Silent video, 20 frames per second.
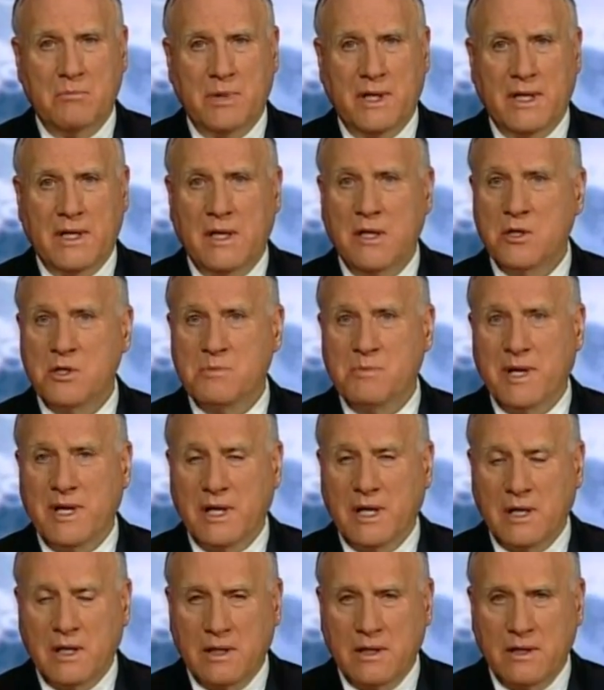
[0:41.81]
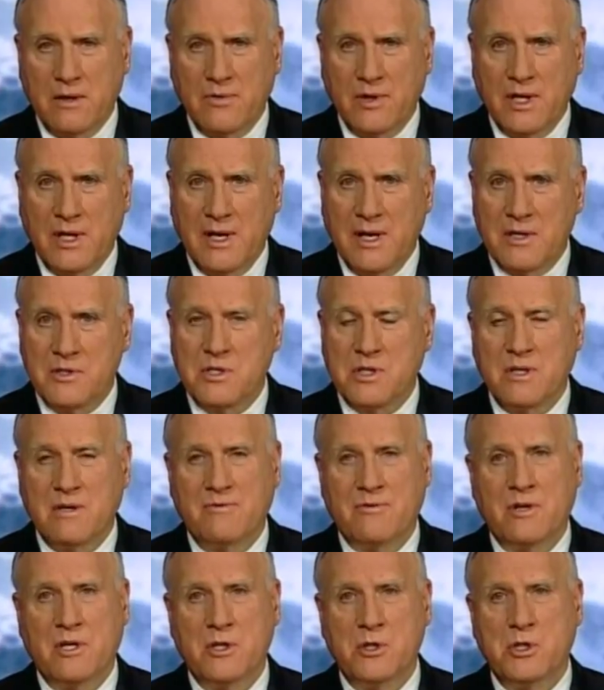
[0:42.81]
But he has made it clear that he has a
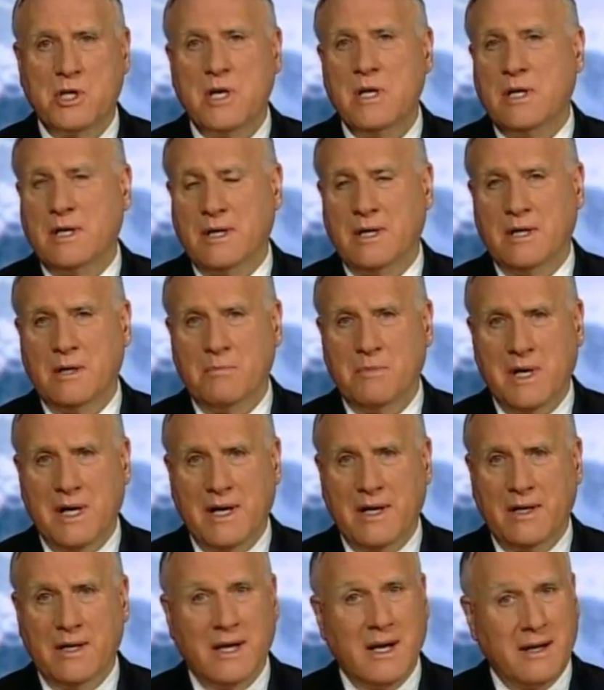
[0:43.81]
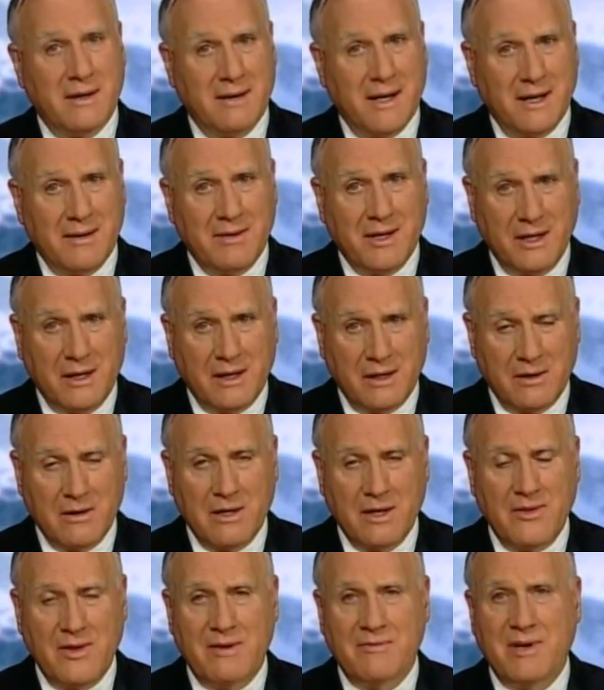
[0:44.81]
different agenda in mind, and I think
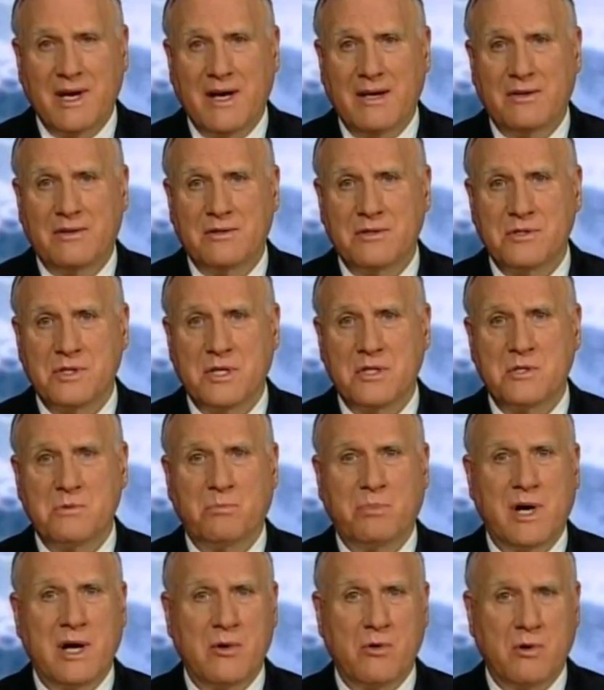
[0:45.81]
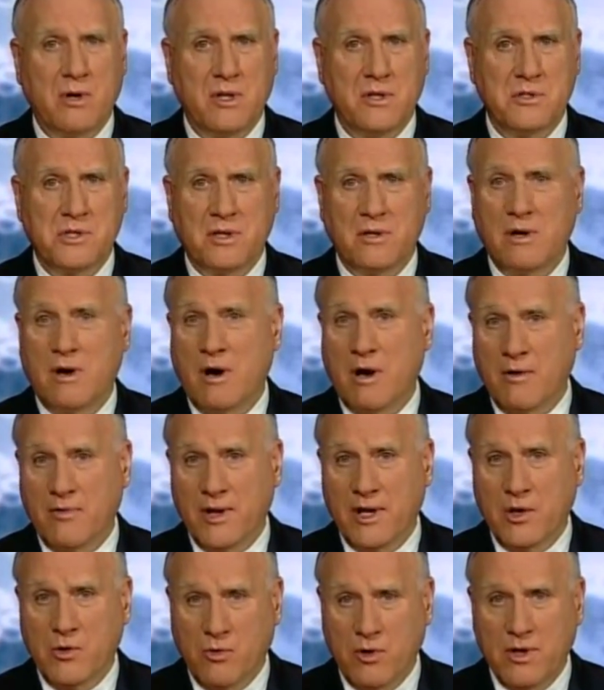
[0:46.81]
clearly they've got to set some priorities here. Are
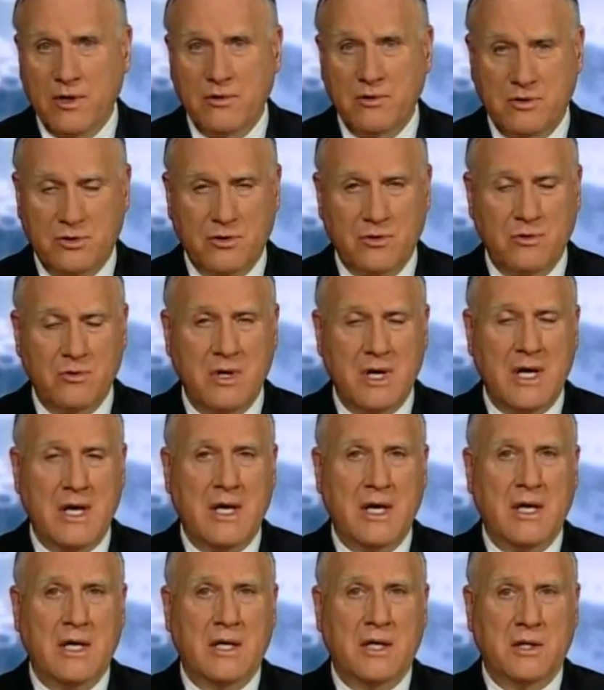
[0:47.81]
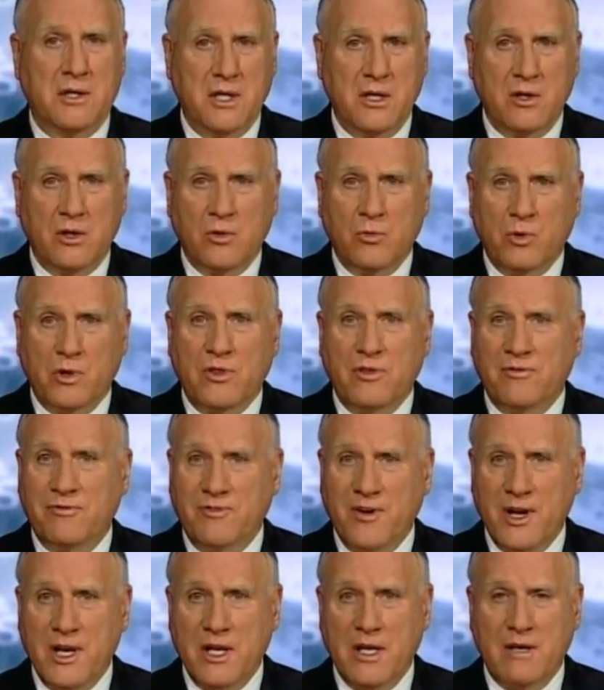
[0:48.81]
they going to deal with the
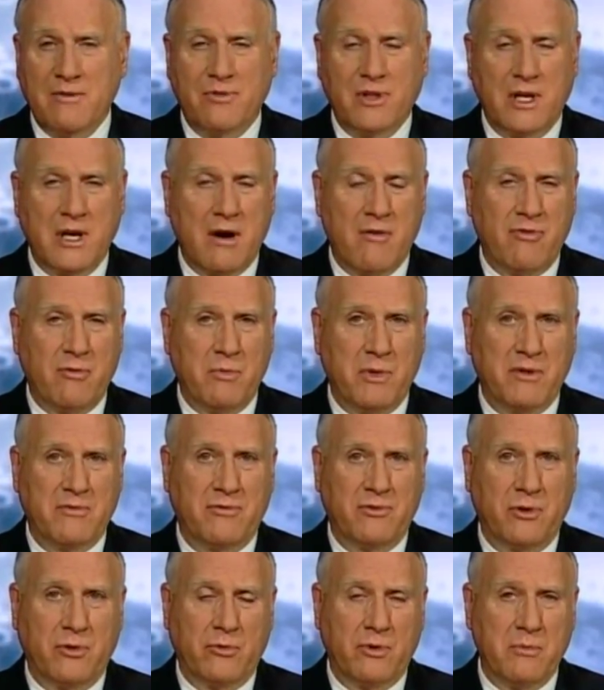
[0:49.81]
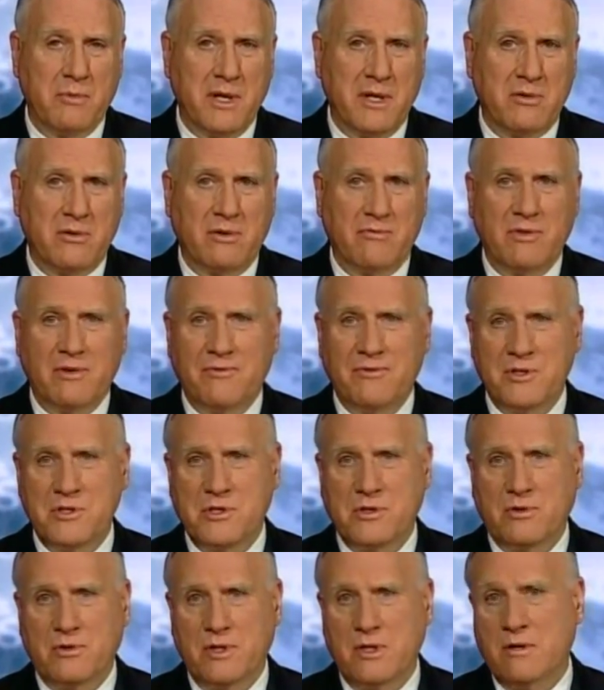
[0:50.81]
funding of the government for the remainder of the
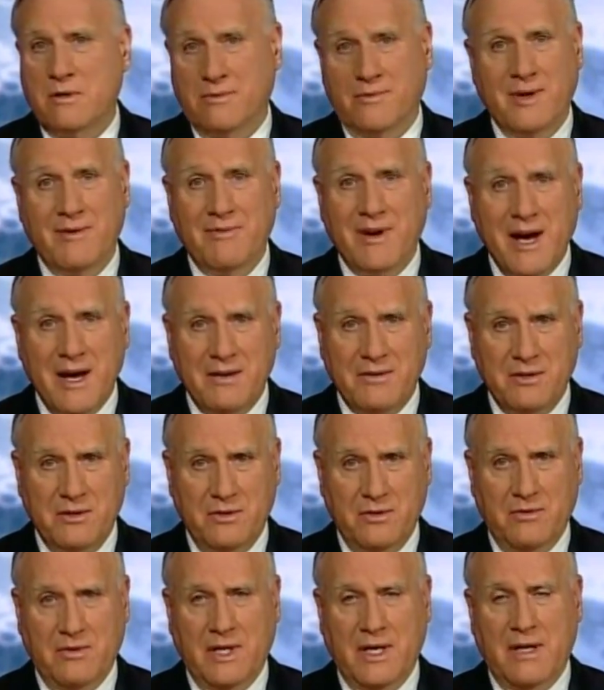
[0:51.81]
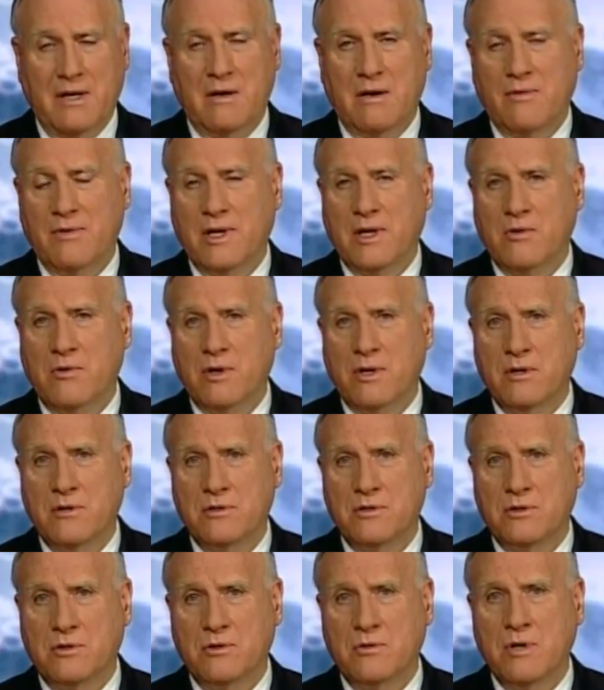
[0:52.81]
fiscal year? They've got to do that. Are they
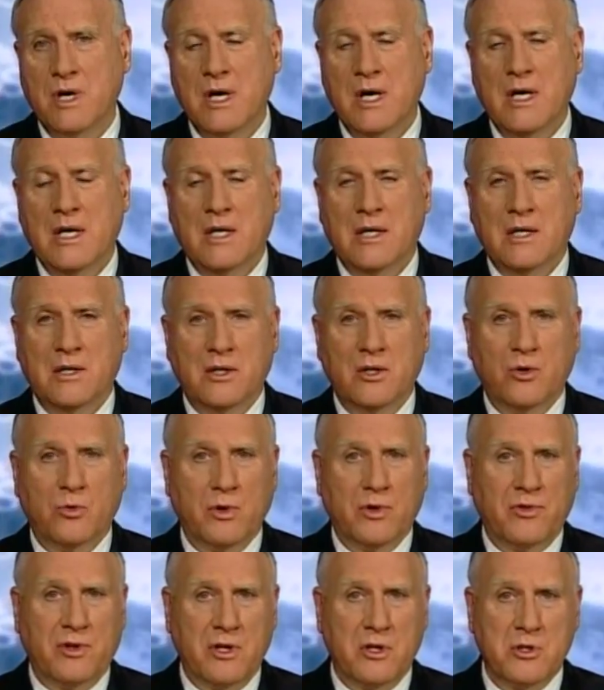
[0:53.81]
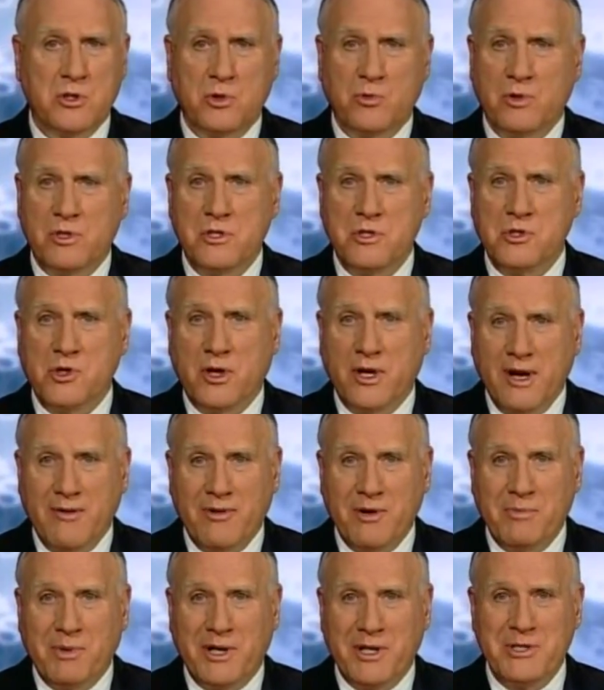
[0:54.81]
going to deal with the issue which is on
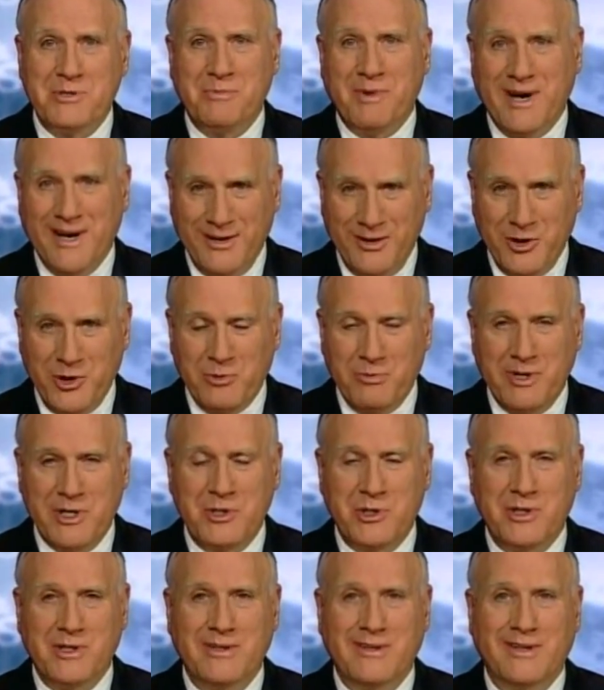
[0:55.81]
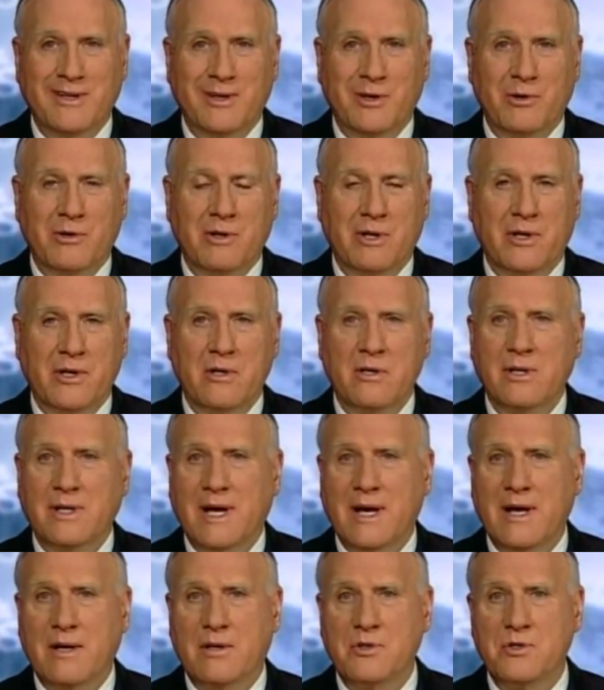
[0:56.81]
everybody's mind that you mentioned earlier,
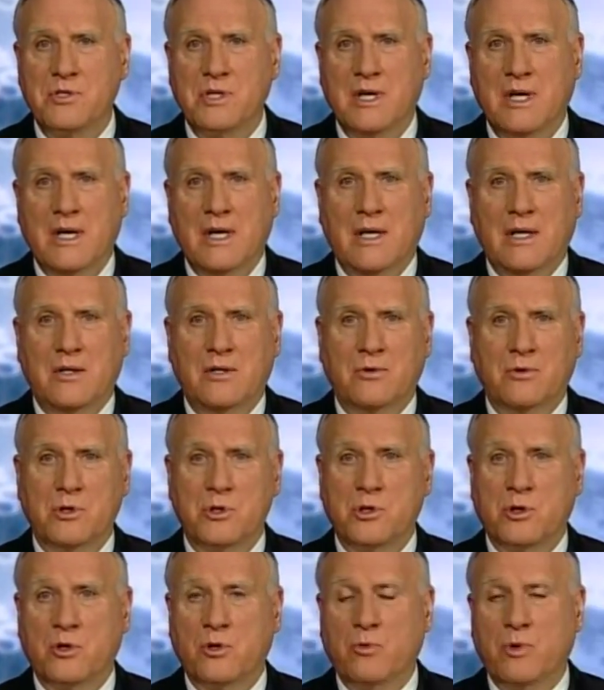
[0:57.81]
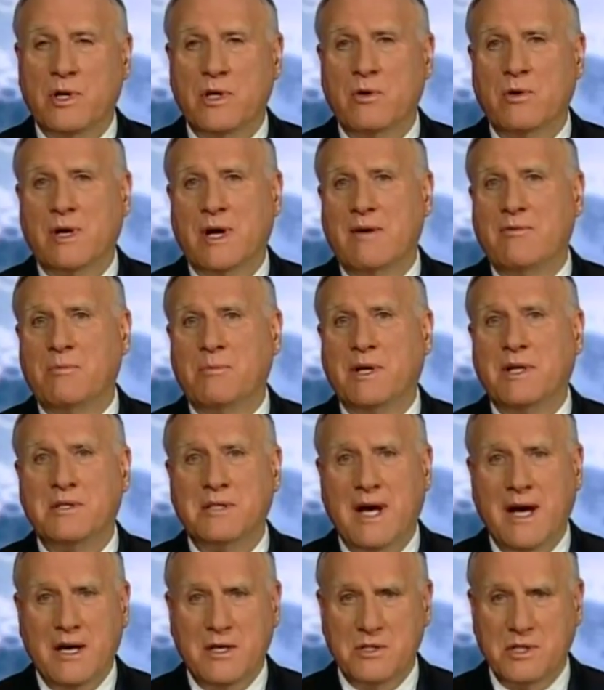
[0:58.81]
and that is to ensure that we don't have a
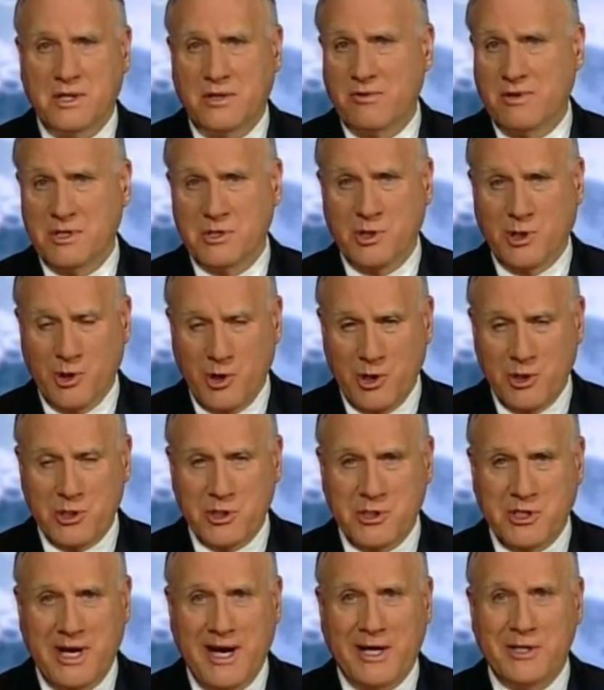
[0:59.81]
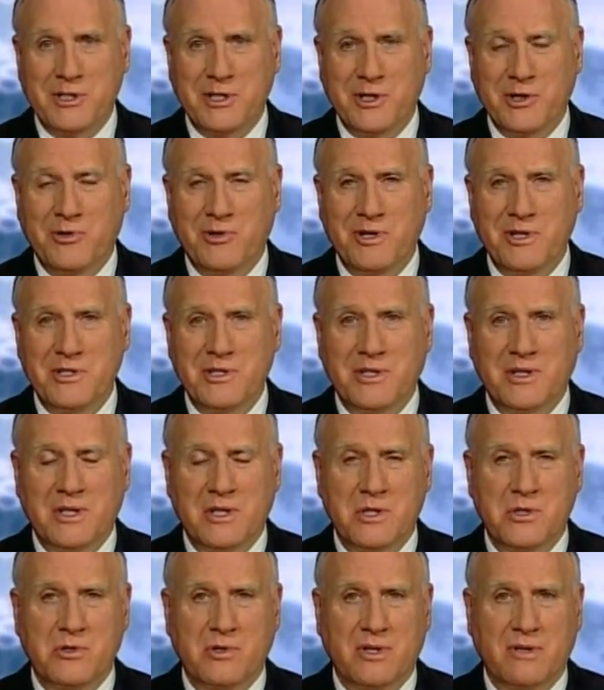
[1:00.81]
big tax increase, the largest tax increase in
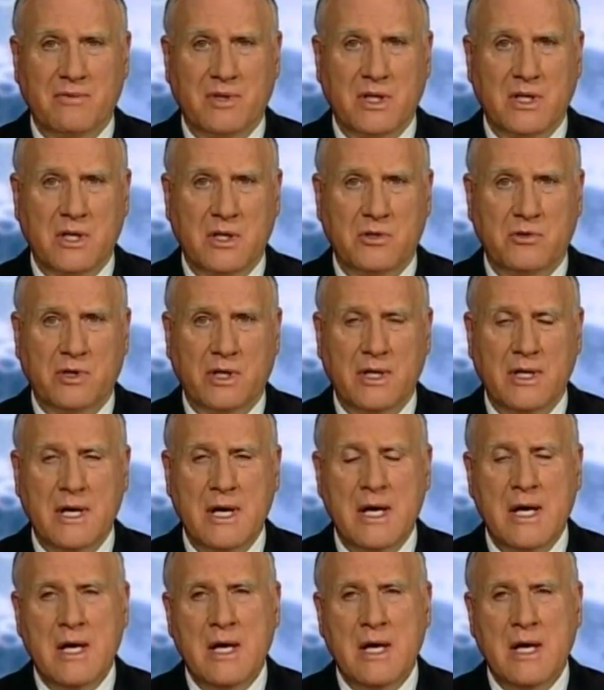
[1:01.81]
the history of the country?